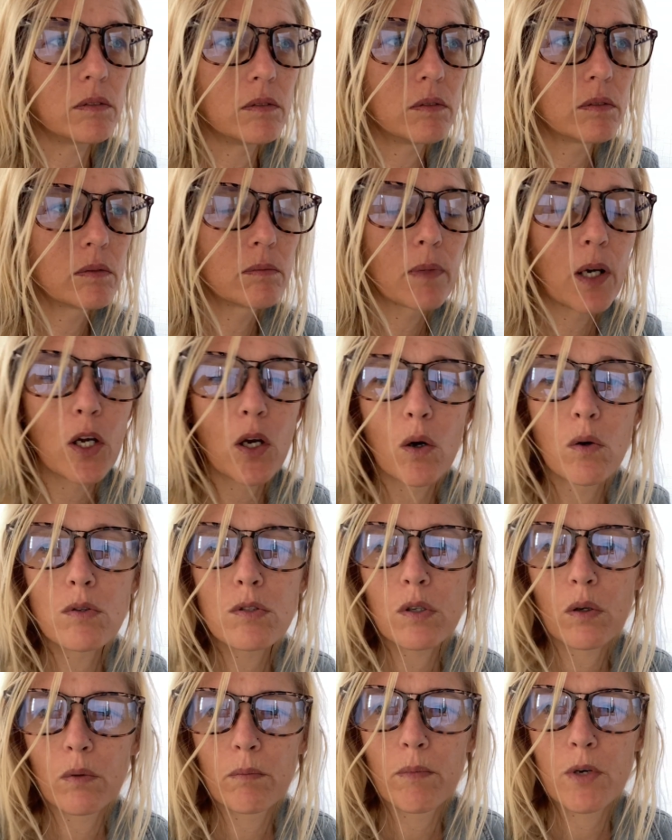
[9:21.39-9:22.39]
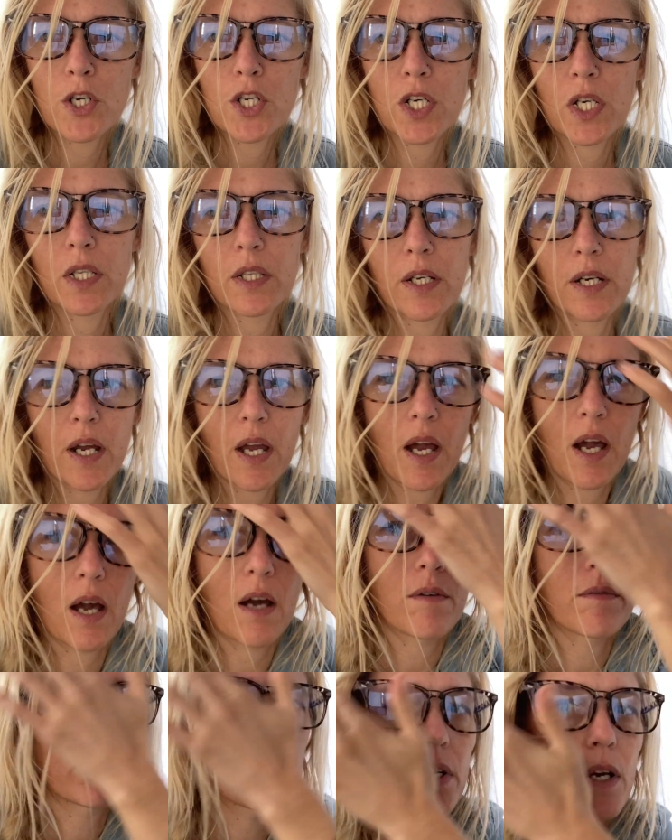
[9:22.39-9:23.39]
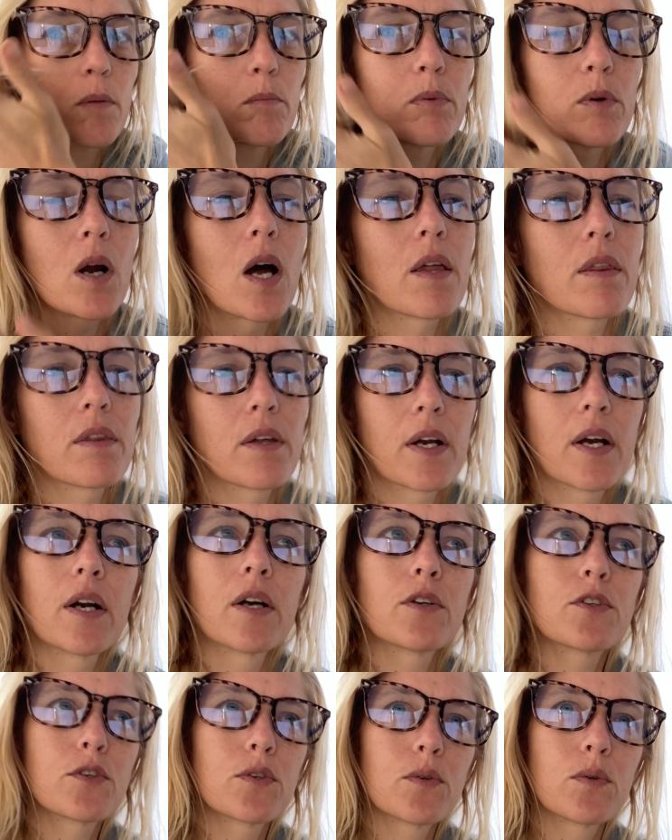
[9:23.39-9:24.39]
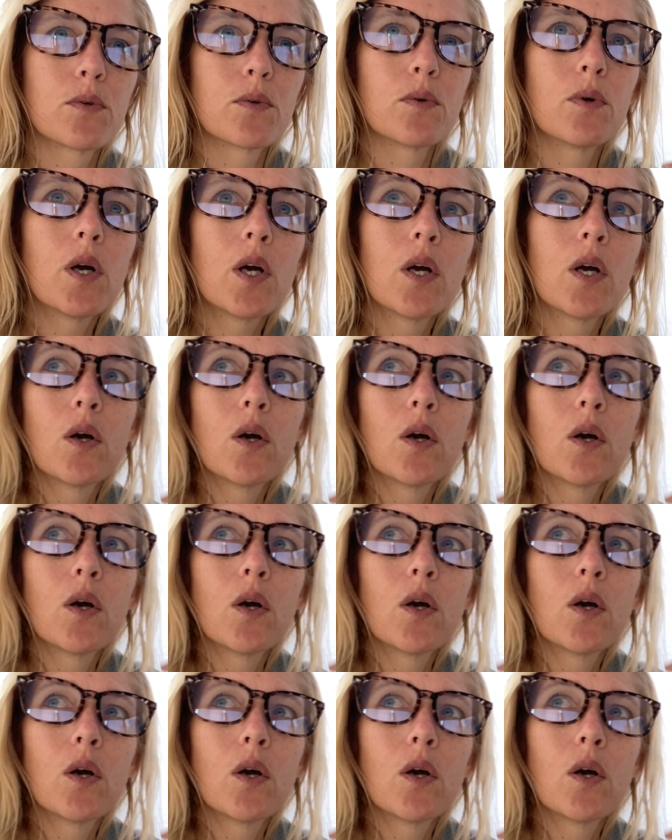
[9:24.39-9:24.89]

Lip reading: my ozone machine that I have, that I brought there to